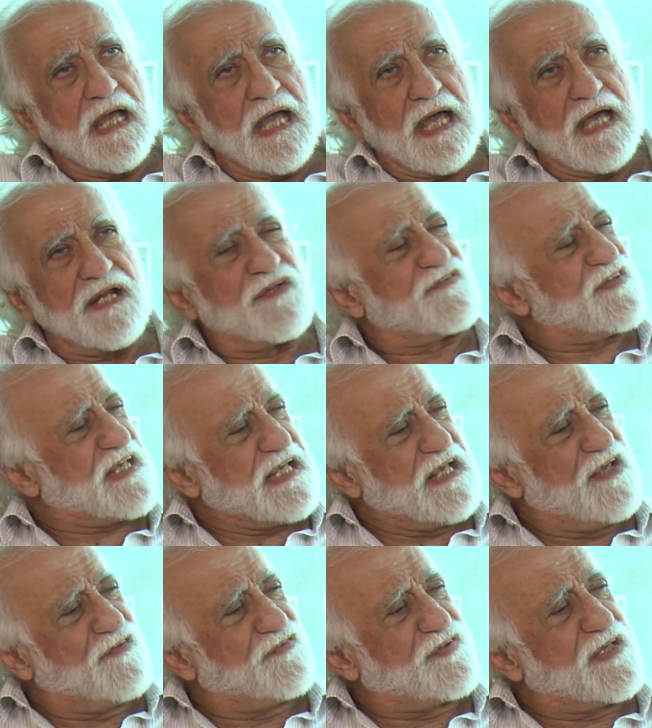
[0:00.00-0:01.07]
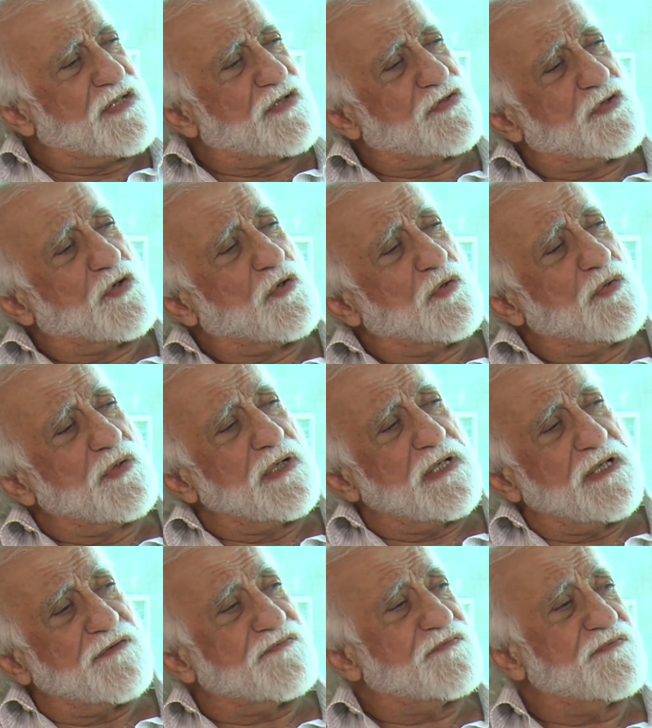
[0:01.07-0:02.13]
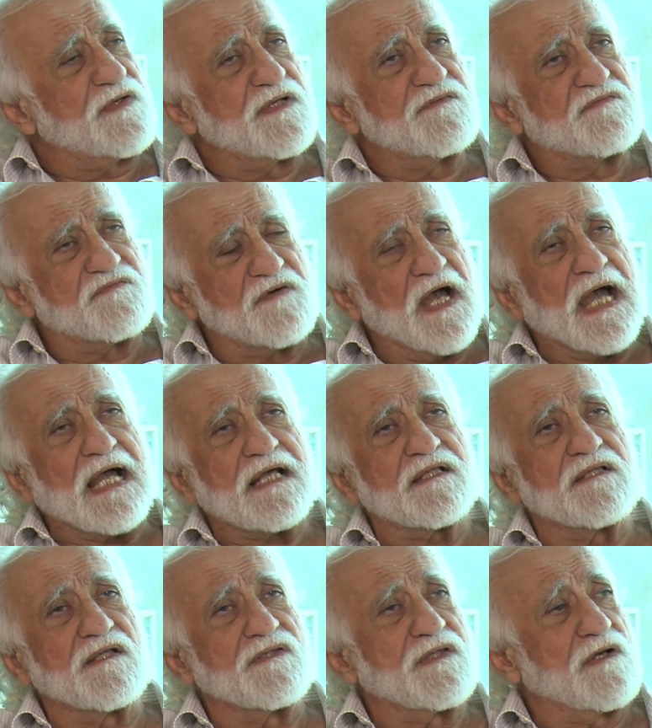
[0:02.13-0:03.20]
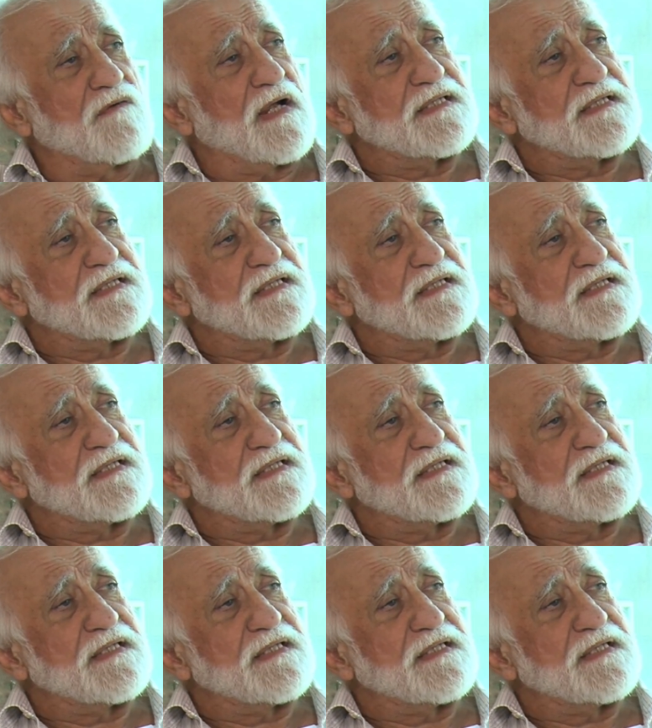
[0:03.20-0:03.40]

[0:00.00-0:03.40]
And it's easy to do if, in fact, they're